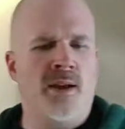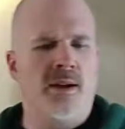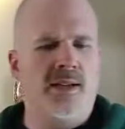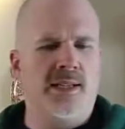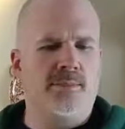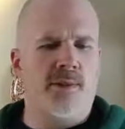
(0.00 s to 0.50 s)

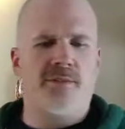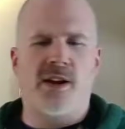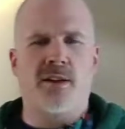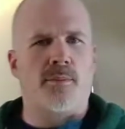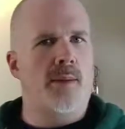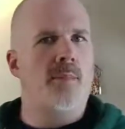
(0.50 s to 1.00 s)
I've
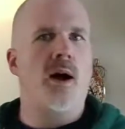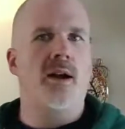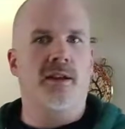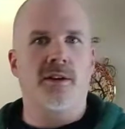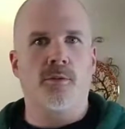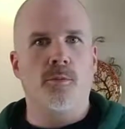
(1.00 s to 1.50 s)
had it in my
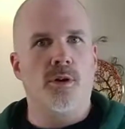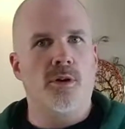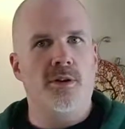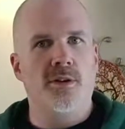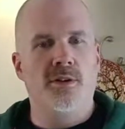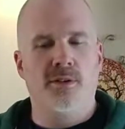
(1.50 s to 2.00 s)
pocket at
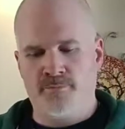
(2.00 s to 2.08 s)
work.